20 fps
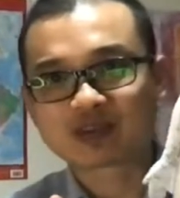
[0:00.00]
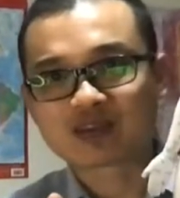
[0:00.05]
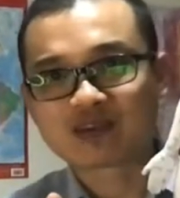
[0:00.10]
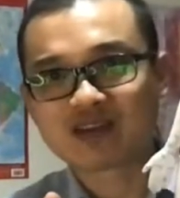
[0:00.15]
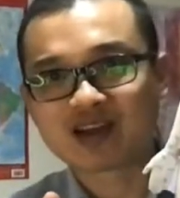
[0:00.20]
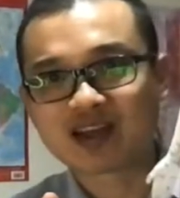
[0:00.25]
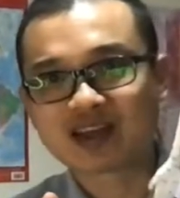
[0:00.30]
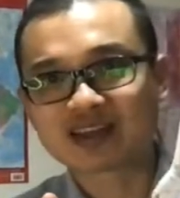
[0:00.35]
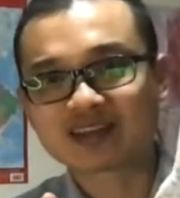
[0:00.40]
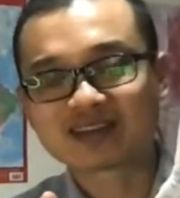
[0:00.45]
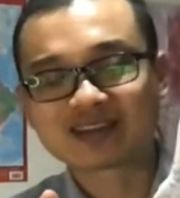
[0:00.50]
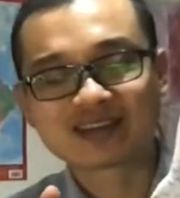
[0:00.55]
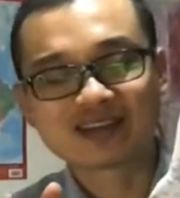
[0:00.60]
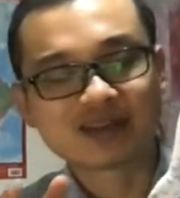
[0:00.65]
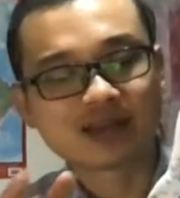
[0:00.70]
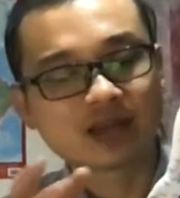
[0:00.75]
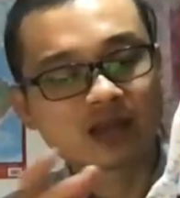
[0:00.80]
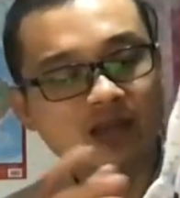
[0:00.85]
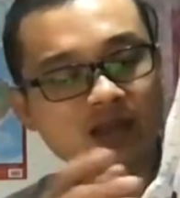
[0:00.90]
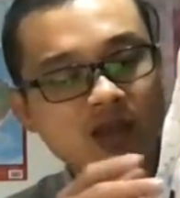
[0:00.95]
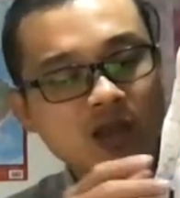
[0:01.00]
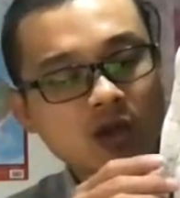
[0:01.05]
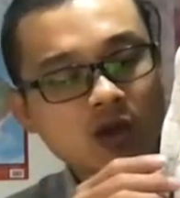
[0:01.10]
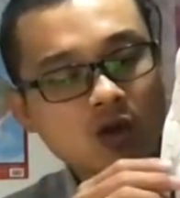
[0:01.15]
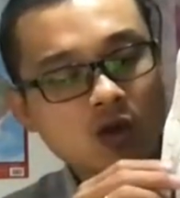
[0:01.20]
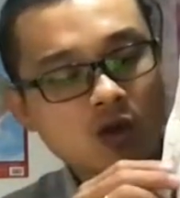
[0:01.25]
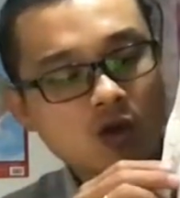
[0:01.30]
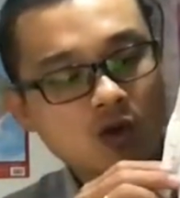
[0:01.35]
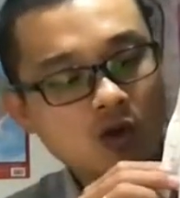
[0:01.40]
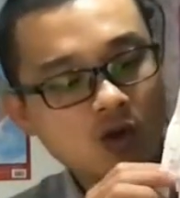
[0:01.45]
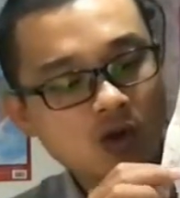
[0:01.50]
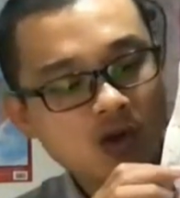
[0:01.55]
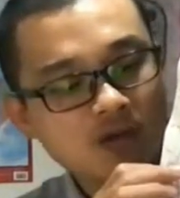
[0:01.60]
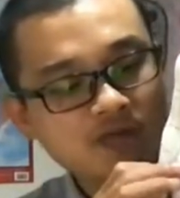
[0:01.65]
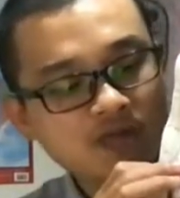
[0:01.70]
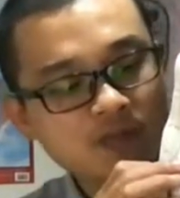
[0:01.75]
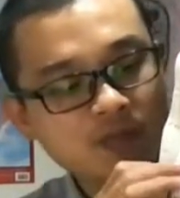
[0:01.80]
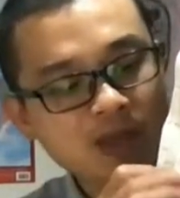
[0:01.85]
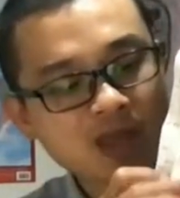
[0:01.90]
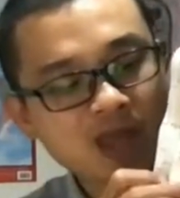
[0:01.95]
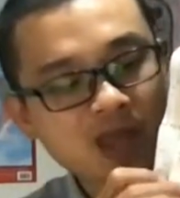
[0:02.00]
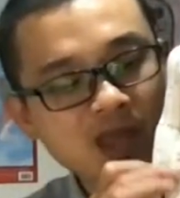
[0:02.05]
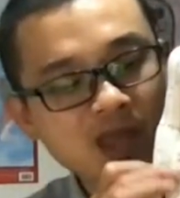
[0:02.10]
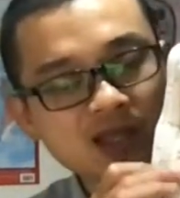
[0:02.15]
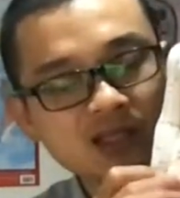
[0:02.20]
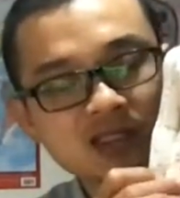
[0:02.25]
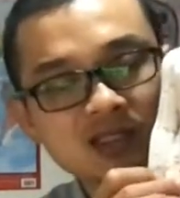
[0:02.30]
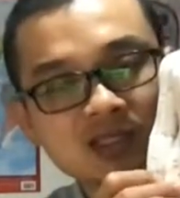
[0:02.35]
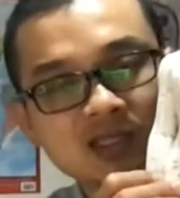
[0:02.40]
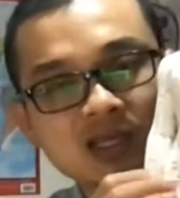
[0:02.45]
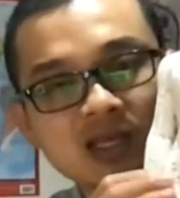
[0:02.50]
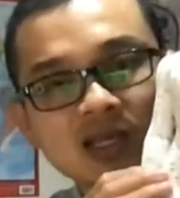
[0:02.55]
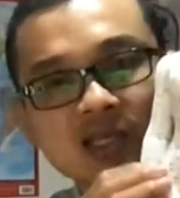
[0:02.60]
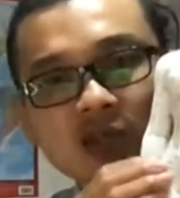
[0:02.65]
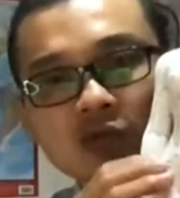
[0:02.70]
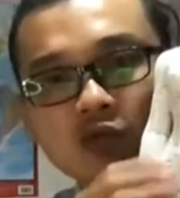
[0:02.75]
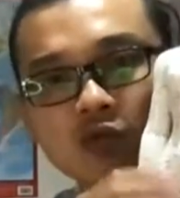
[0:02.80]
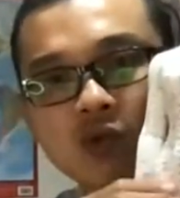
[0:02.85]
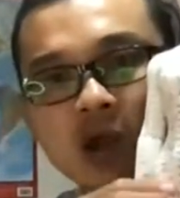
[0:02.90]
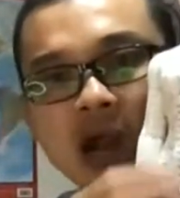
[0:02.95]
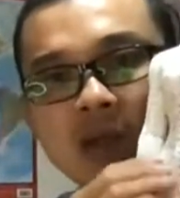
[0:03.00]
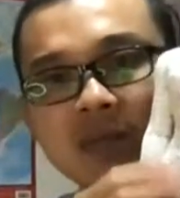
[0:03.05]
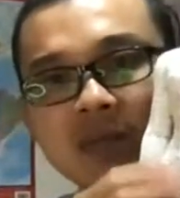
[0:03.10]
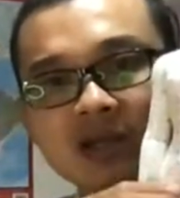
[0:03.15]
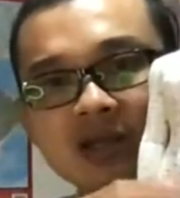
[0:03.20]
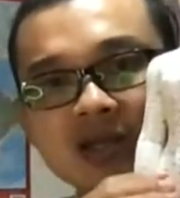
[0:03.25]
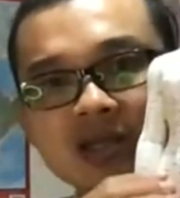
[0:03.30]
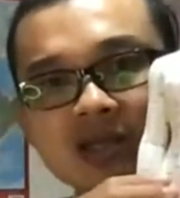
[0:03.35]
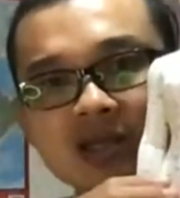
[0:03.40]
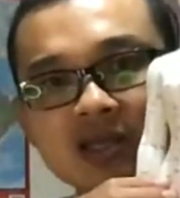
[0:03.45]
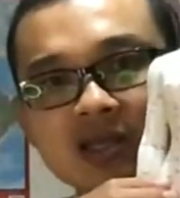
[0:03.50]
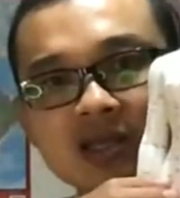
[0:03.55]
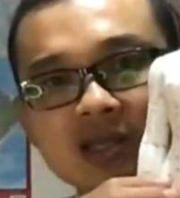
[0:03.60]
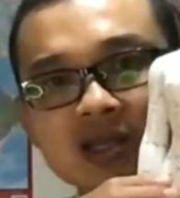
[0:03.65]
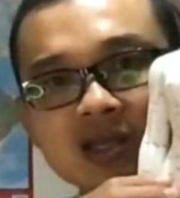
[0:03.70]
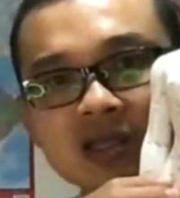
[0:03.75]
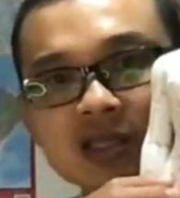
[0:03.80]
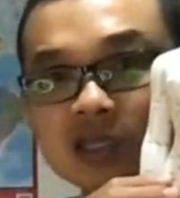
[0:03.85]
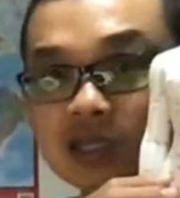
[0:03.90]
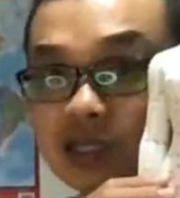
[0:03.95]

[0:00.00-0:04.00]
right? Or if the pain is in here, you rub it in here,